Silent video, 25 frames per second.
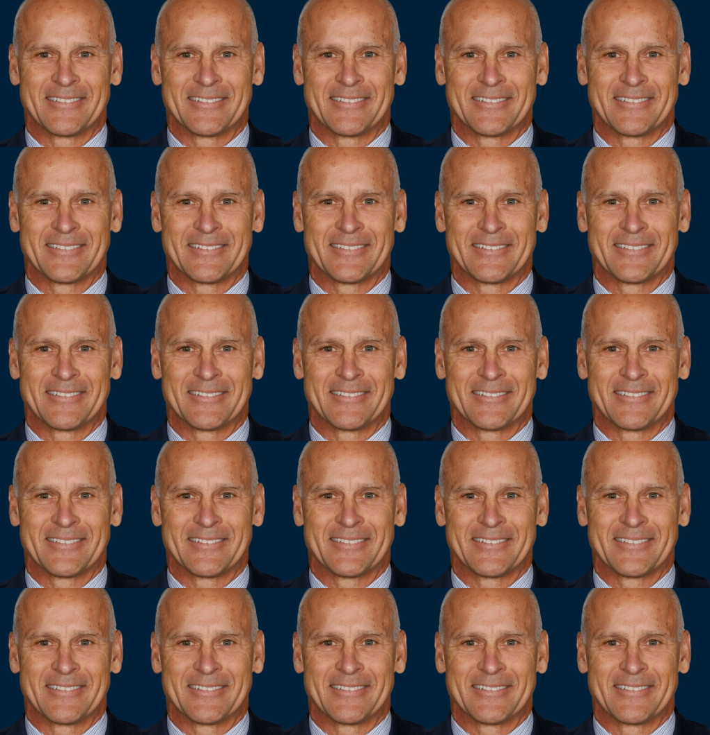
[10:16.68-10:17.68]

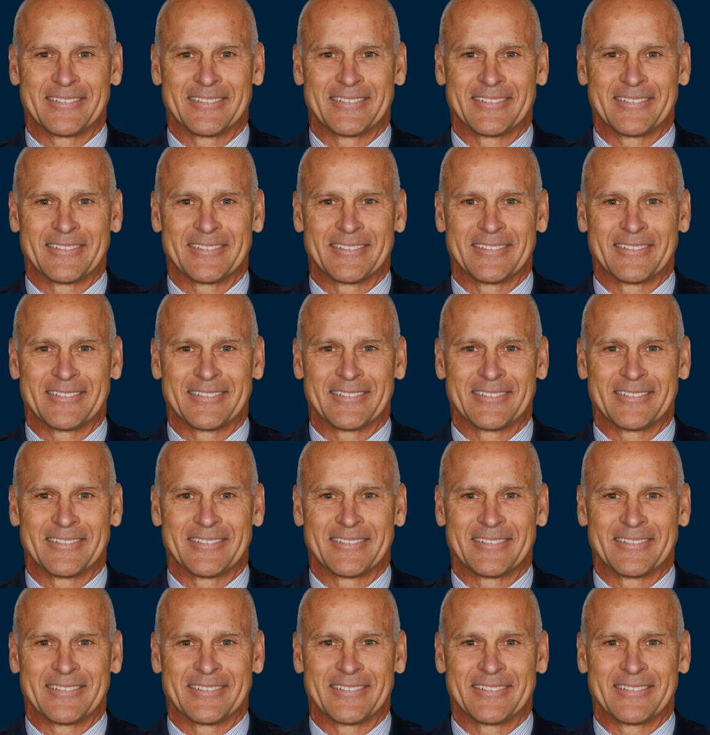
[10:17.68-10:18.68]

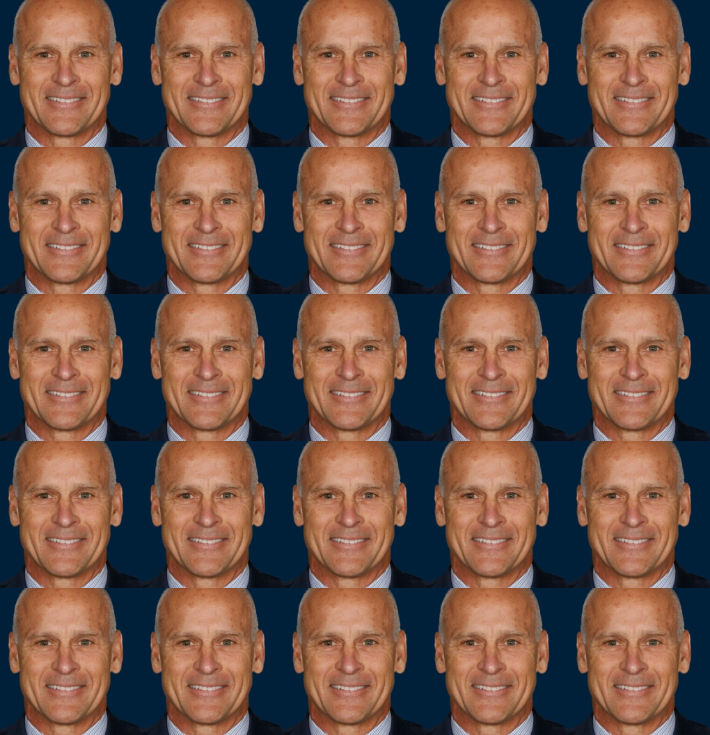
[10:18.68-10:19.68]

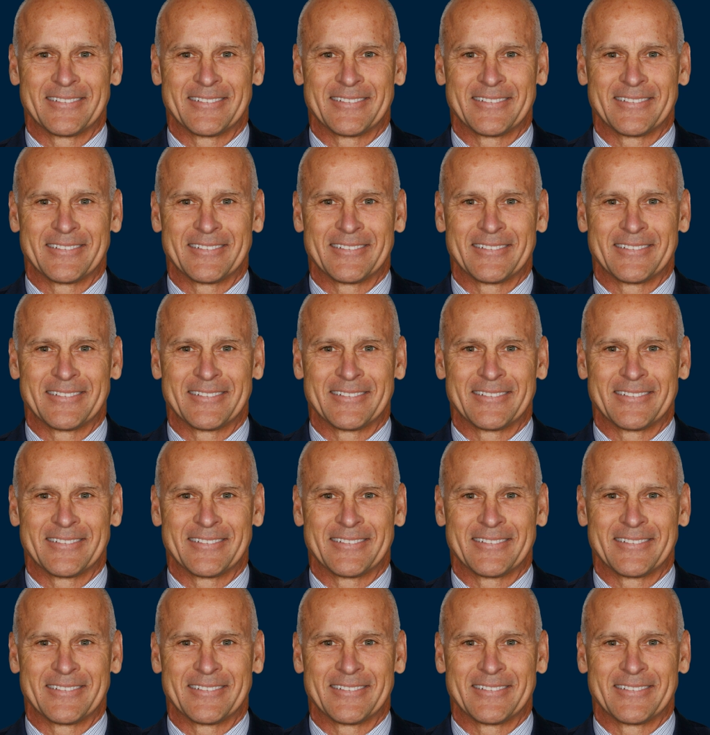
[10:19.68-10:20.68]

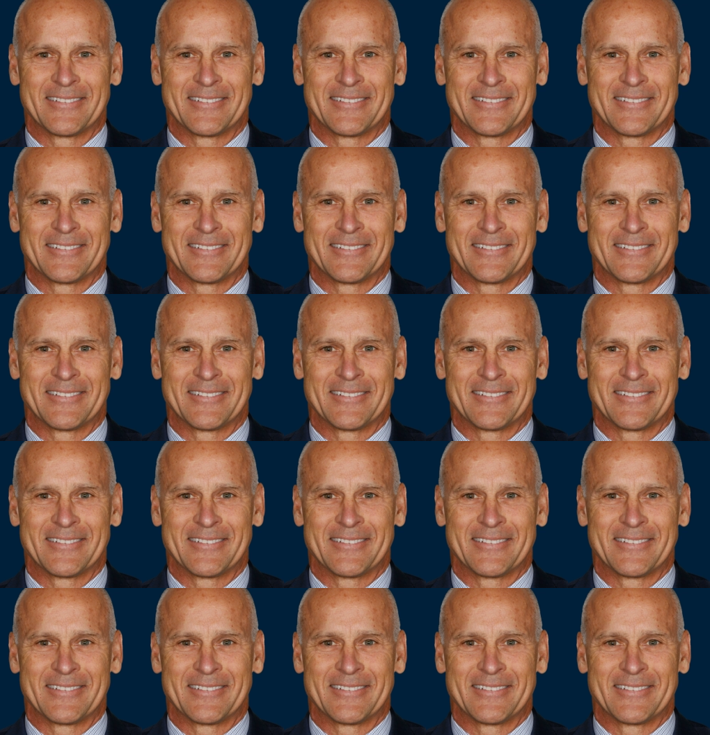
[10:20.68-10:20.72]
The face doesn't move, so there is nothing to read.